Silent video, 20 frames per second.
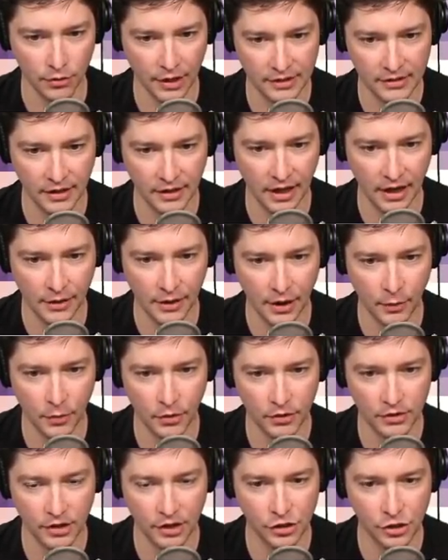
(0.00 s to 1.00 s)
that's not how that
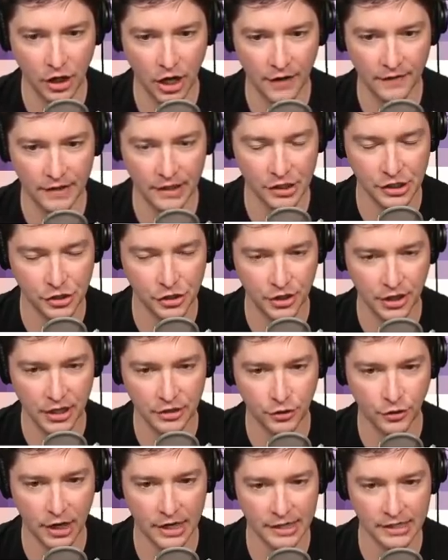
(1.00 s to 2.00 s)
works on Java Edition.
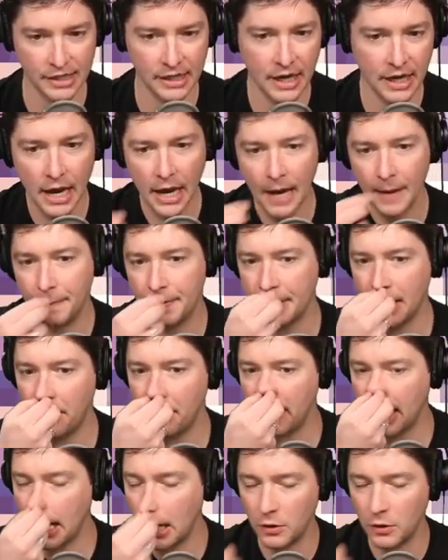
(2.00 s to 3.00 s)
That's crazy. But there
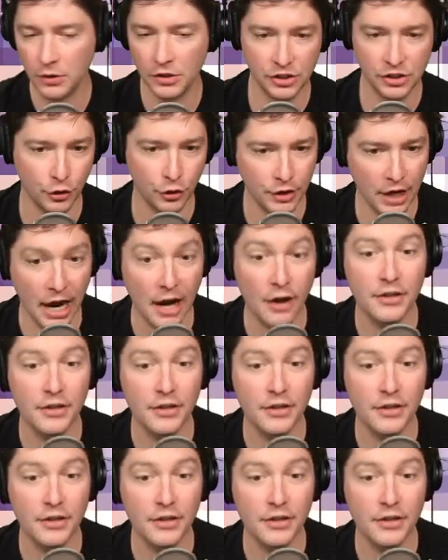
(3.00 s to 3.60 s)
we go. So now